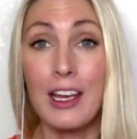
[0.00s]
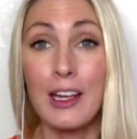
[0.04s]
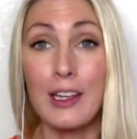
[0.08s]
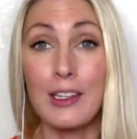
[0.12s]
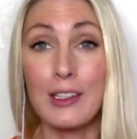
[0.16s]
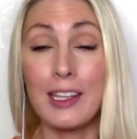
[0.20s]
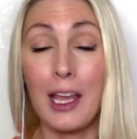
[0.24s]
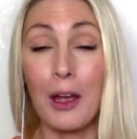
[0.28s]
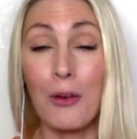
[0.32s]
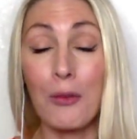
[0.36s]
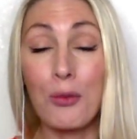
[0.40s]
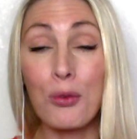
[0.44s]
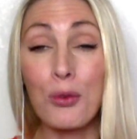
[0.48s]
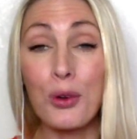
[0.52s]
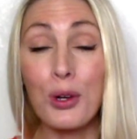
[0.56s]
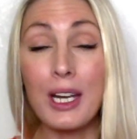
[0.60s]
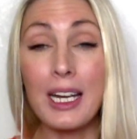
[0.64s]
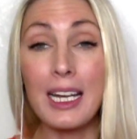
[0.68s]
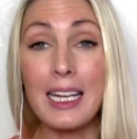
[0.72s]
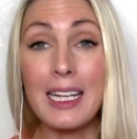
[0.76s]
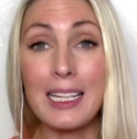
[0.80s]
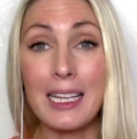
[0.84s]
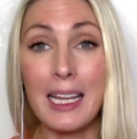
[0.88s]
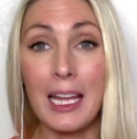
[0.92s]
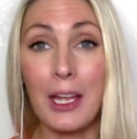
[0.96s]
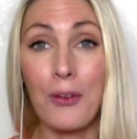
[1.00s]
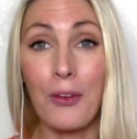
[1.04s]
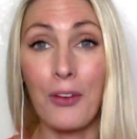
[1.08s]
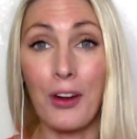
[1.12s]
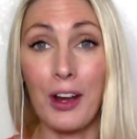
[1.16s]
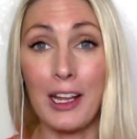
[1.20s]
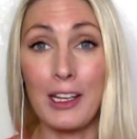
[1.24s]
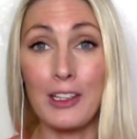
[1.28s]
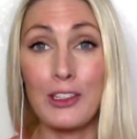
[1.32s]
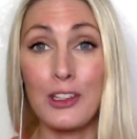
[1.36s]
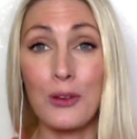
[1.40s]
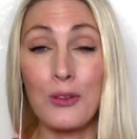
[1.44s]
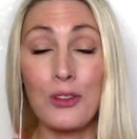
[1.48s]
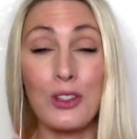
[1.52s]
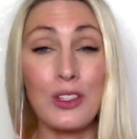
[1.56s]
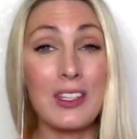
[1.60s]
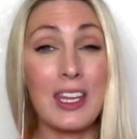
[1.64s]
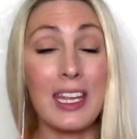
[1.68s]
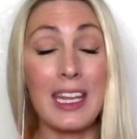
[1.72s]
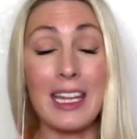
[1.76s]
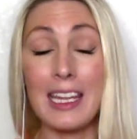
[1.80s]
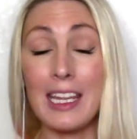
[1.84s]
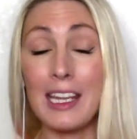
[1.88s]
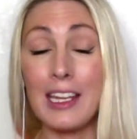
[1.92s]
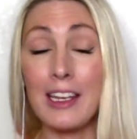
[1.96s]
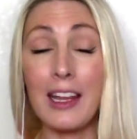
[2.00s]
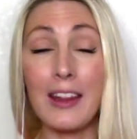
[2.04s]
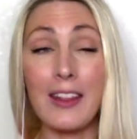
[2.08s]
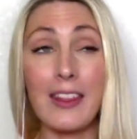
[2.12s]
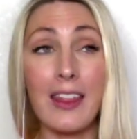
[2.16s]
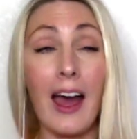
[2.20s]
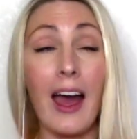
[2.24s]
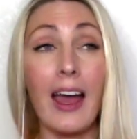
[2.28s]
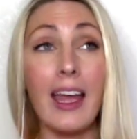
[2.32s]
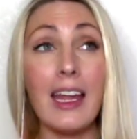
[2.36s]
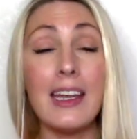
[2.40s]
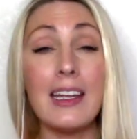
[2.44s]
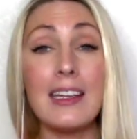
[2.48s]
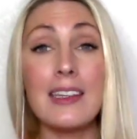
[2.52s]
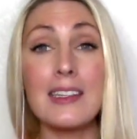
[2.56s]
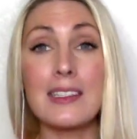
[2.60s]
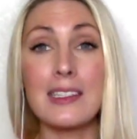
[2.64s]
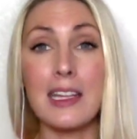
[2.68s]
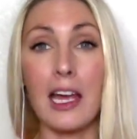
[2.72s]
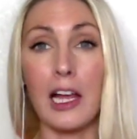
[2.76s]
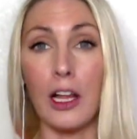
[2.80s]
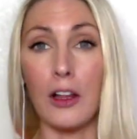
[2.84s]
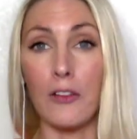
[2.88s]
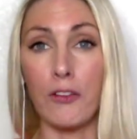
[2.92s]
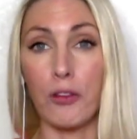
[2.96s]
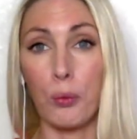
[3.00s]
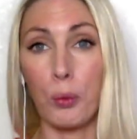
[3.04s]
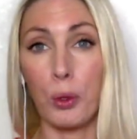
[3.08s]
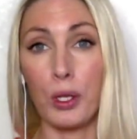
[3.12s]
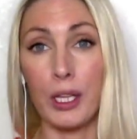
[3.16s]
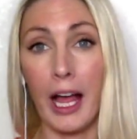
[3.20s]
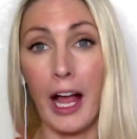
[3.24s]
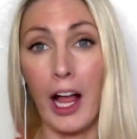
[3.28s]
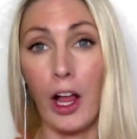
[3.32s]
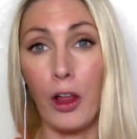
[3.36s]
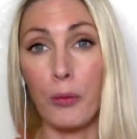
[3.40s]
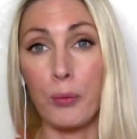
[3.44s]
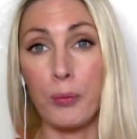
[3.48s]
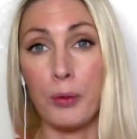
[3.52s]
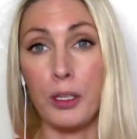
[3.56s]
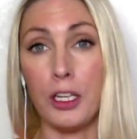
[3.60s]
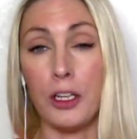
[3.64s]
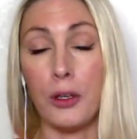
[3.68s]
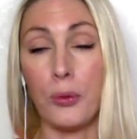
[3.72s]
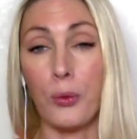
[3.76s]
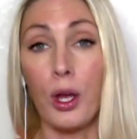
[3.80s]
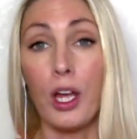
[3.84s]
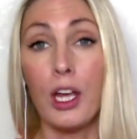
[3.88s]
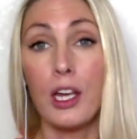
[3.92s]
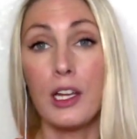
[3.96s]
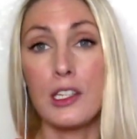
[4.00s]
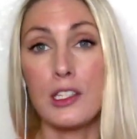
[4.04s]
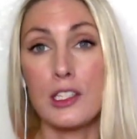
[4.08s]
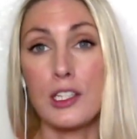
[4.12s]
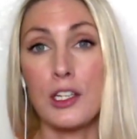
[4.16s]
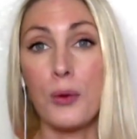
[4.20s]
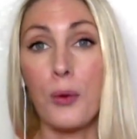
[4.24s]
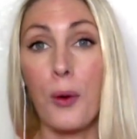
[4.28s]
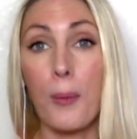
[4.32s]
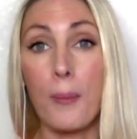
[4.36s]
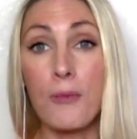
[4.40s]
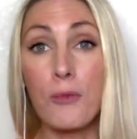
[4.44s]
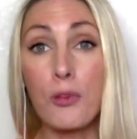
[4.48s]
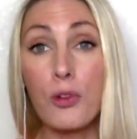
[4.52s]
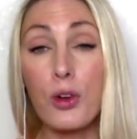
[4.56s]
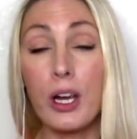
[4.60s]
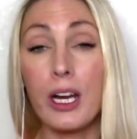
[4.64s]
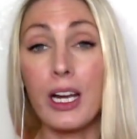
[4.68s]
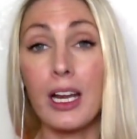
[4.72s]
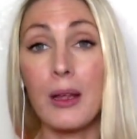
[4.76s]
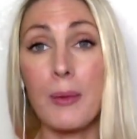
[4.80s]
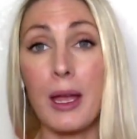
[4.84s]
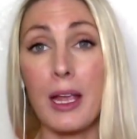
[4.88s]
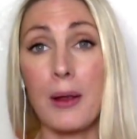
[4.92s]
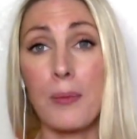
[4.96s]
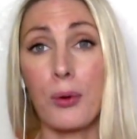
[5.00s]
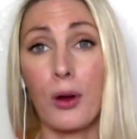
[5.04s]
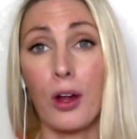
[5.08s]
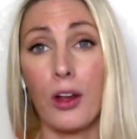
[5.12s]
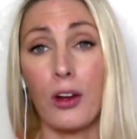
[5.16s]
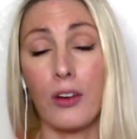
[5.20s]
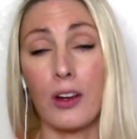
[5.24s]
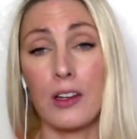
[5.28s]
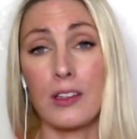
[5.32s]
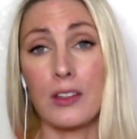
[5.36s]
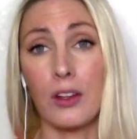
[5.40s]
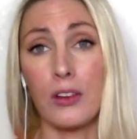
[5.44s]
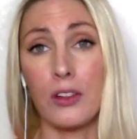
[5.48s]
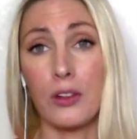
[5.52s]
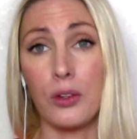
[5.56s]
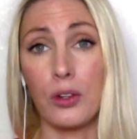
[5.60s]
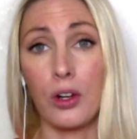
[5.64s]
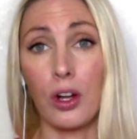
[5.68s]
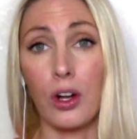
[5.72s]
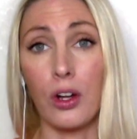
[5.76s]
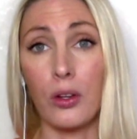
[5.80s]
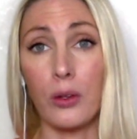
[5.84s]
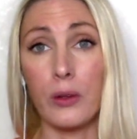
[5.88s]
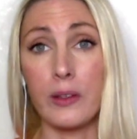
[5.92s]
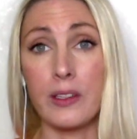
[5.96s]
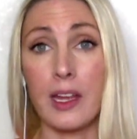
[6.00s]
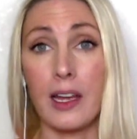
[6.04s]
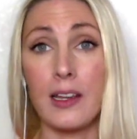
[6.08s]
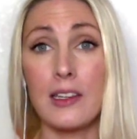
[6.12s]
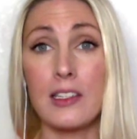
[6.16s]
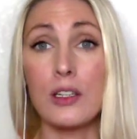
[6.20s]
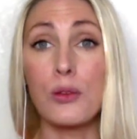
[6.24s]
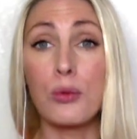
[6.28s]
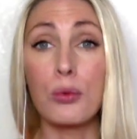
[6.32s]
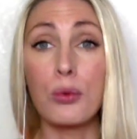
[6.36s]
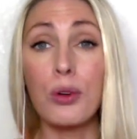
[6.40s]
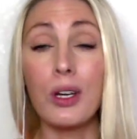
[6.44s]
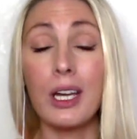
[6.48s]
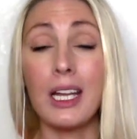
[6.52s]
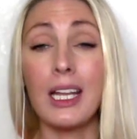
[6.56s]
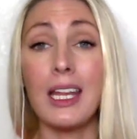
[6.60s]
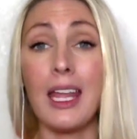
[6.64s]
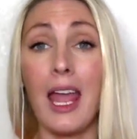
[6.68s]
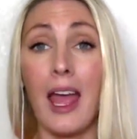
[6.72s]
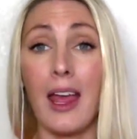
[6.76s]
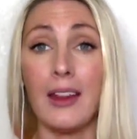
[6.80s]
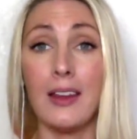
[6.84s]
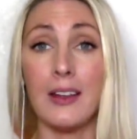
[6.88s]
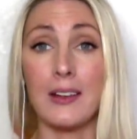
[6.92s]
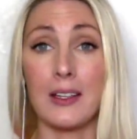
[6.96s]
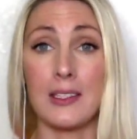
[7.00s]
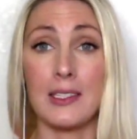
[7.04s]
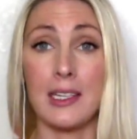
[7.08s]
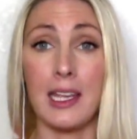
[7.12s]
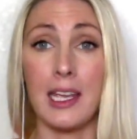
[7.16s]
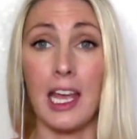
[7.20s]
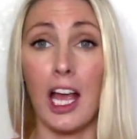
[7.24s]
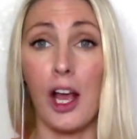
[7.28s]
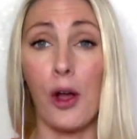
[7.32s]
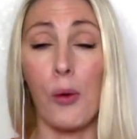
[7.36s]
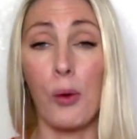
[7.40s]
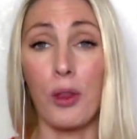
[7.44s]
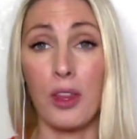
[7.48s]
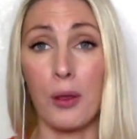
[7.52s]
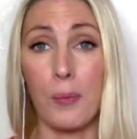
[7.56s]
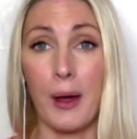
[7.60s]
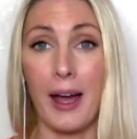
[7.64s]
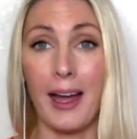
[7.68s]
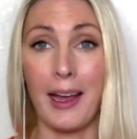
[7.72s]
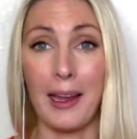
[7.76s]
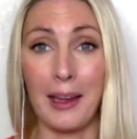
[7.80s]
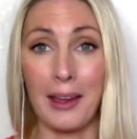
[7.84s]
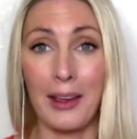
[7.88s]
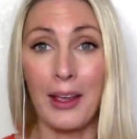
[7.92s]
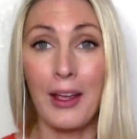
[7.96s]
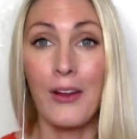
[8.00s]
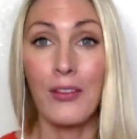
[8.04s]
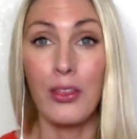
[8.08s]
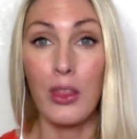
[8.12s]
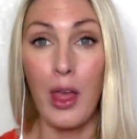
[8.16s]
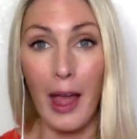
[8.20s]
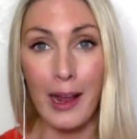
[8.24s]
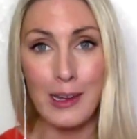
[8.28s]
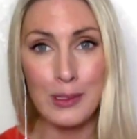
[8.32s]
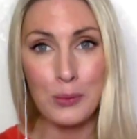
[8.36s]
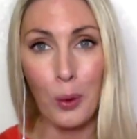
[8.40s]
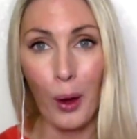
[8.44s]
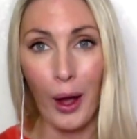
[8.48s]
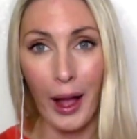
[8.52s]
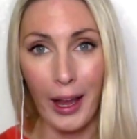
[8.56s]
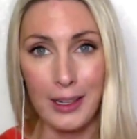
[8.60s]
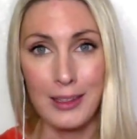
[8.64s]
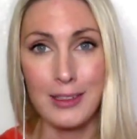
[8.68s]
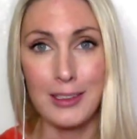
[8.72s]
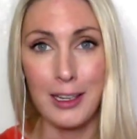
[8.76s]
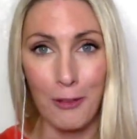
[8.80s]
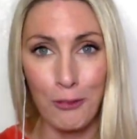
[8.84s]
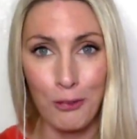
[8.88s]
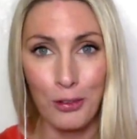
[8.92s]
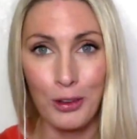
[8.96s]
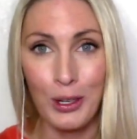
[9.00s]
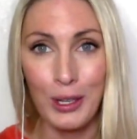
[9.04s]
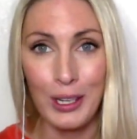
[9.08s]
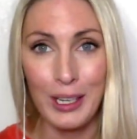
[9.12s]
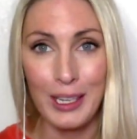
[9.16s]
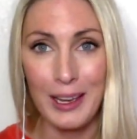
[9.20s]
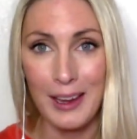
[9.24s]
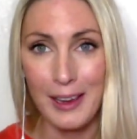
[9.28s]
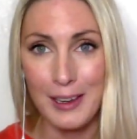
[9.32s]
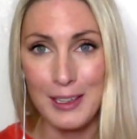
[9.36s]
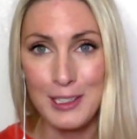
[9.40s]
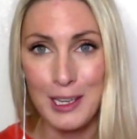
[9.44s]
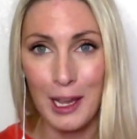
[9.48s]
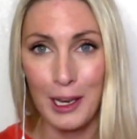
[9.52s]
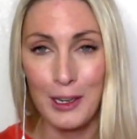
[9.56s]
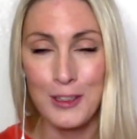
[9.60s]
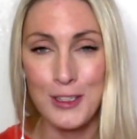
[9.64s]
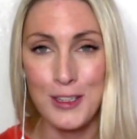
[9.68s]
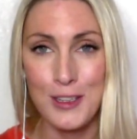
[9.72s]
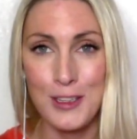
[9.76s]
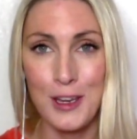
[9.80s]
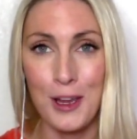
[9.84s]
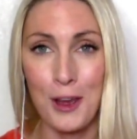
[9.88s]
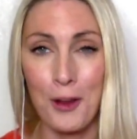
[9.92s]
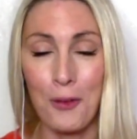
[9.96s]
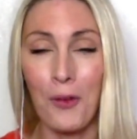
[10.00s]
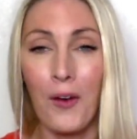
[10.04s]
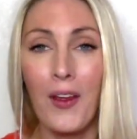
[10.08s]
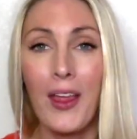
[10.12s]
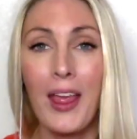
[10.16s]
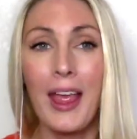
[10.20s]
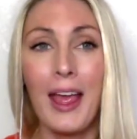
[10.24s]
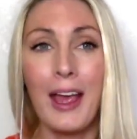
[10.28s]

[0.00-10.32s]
Just get really clear on it. So just that in itself will help you to really make progress on your goals and to really end this year with a bang. That is what I definitely intend to do.